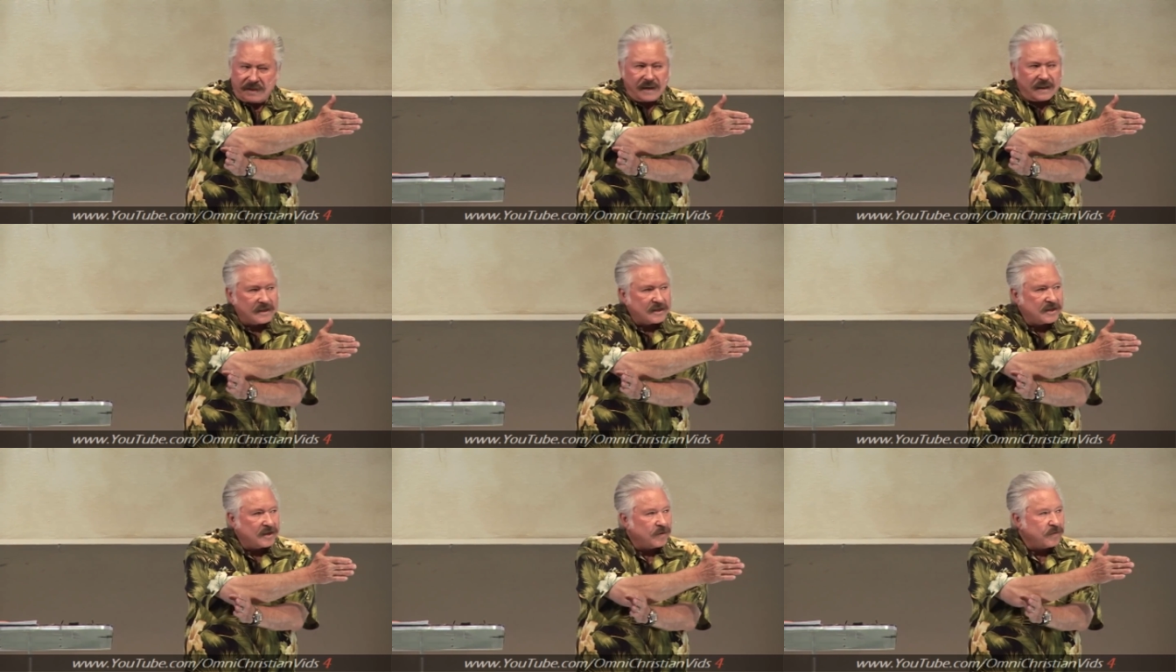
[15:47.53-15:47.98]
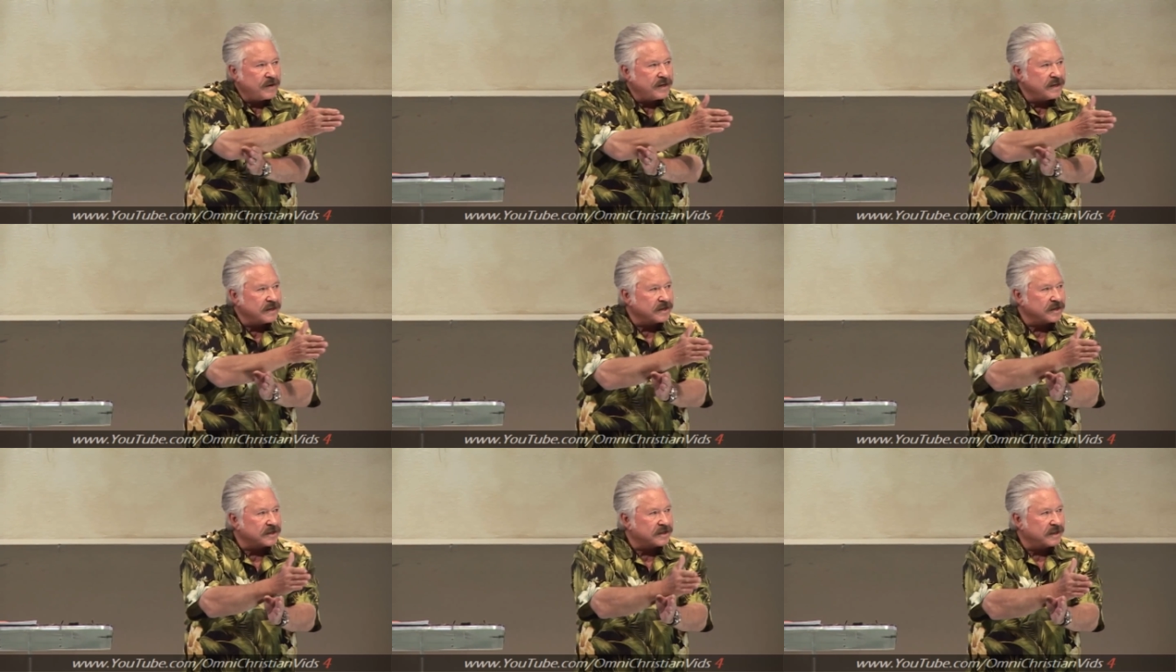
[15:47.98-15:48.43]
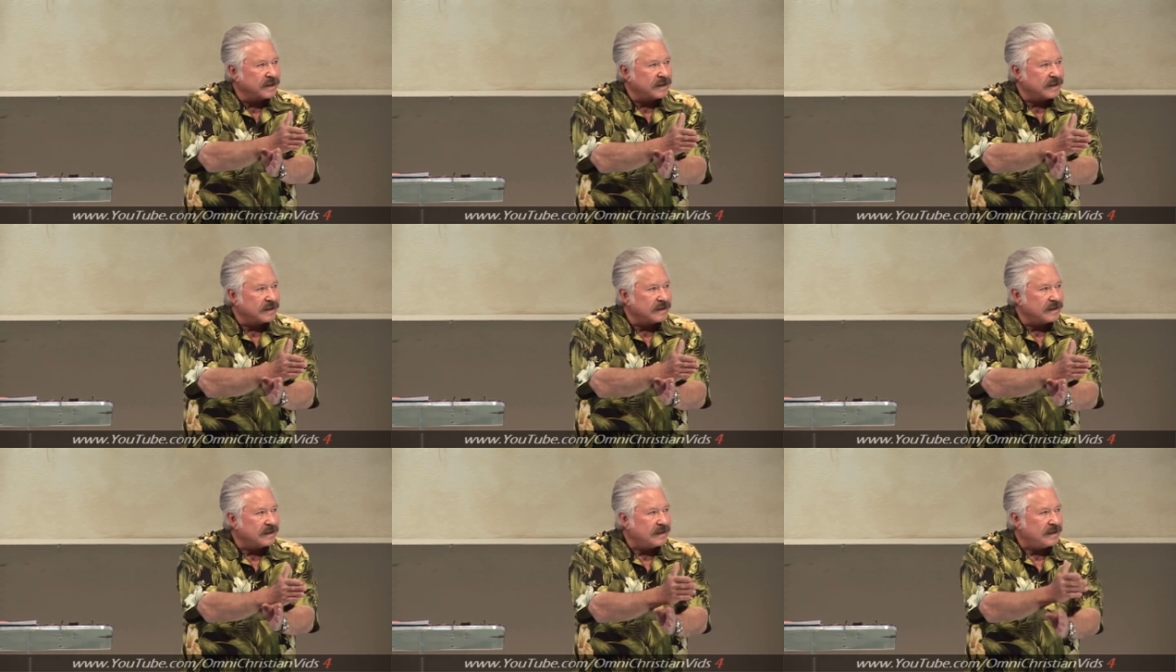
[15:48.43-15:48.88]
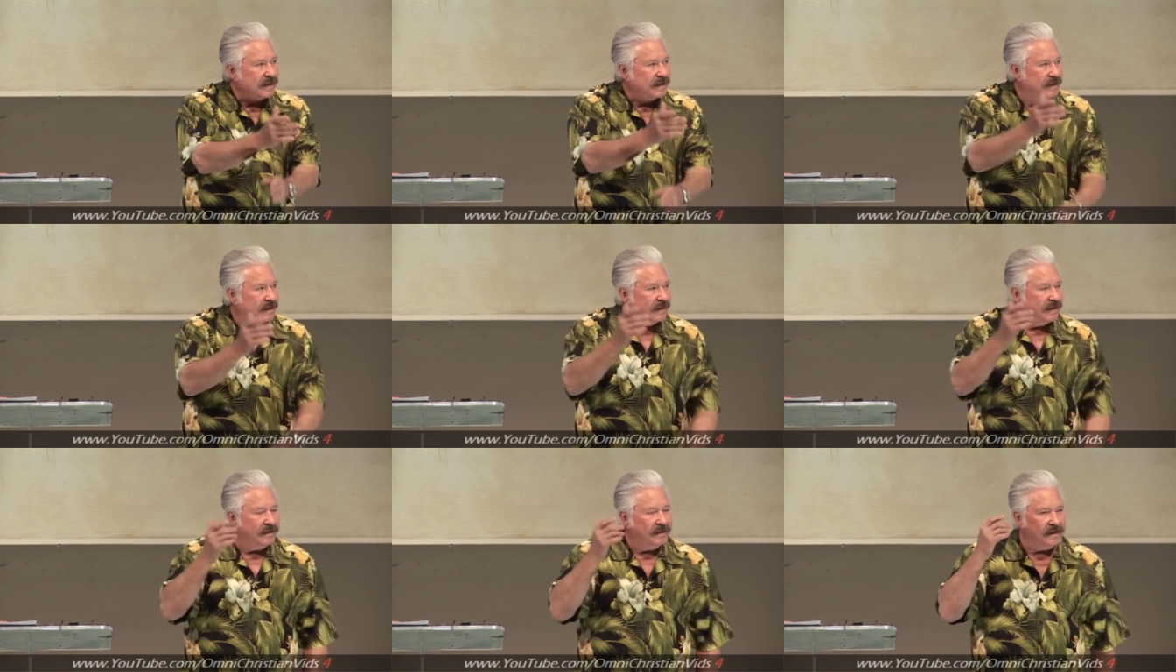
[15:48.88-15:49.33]
And so what it is saying
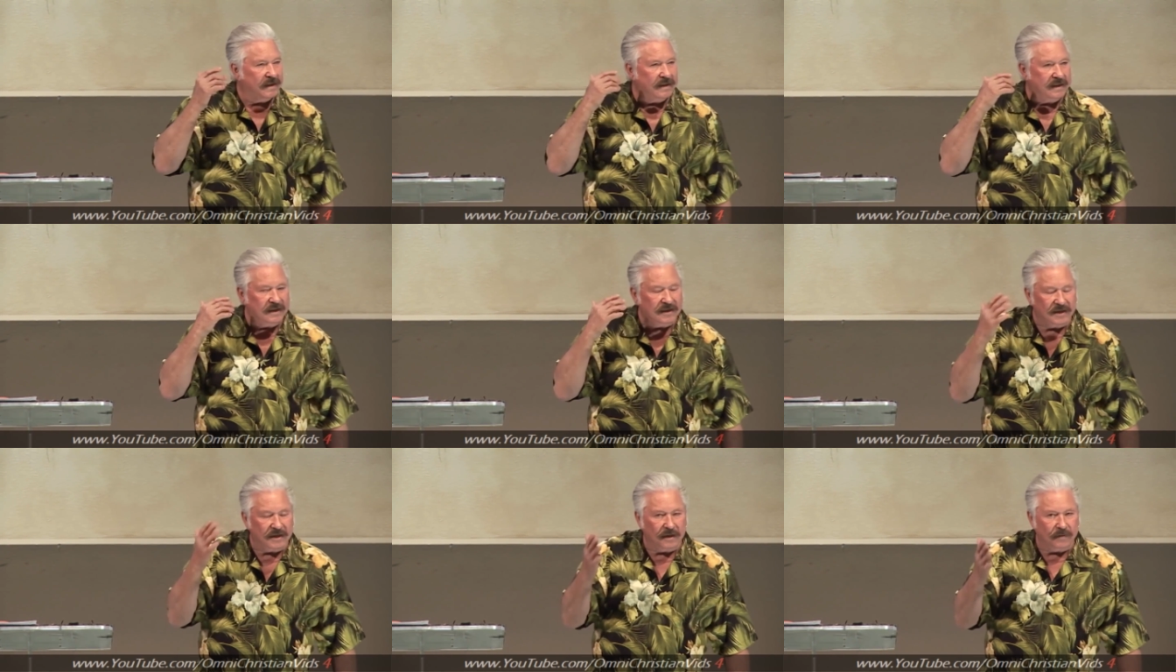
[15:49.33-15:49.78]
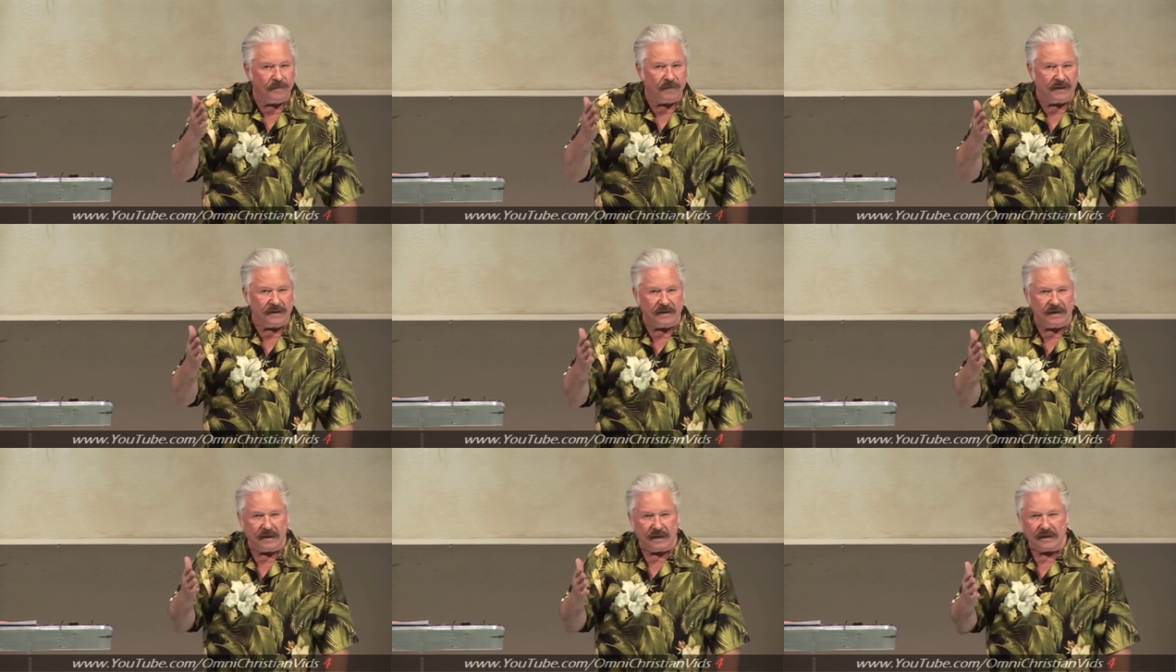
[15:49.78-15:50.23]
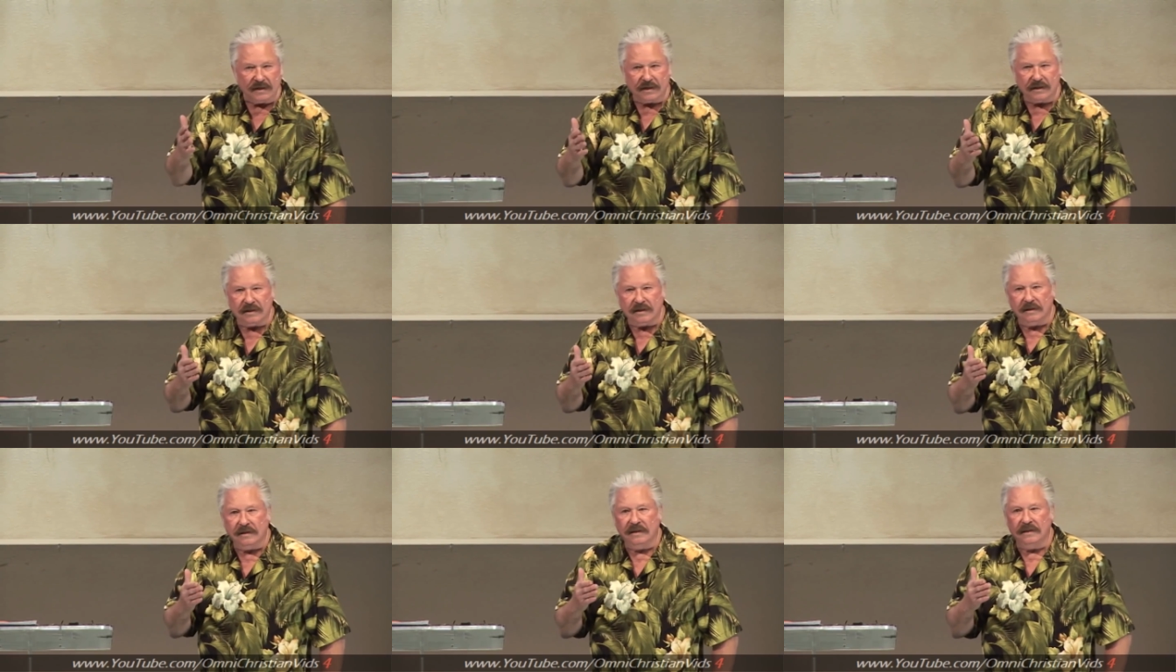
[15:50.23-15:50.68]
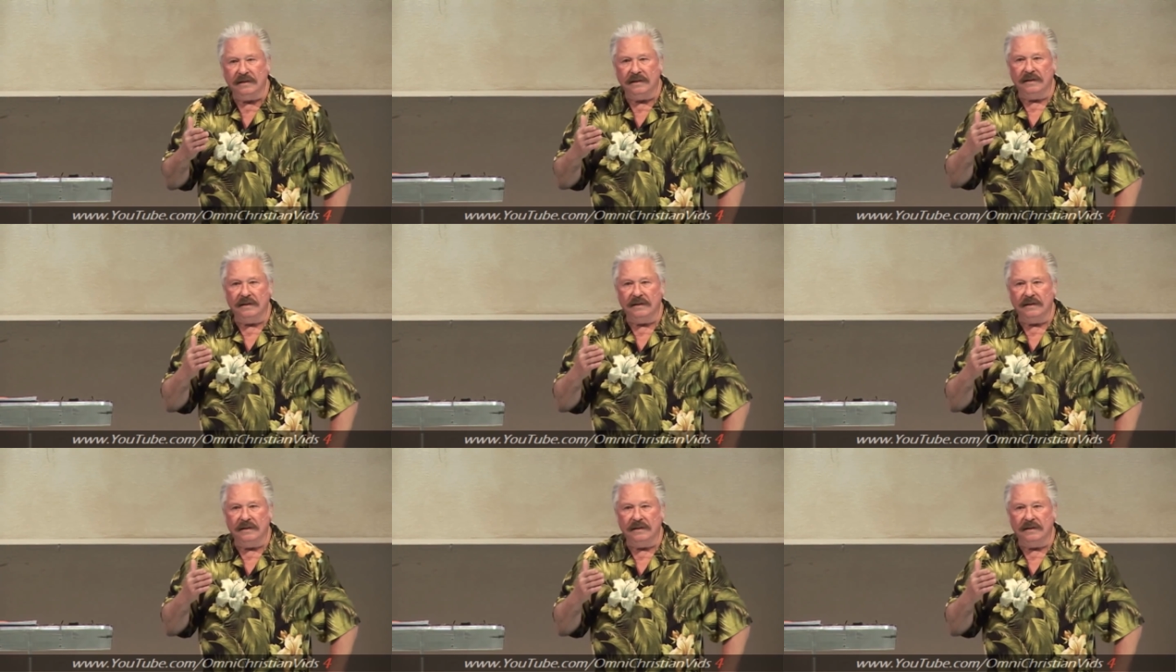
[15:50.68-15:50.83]
is simply this.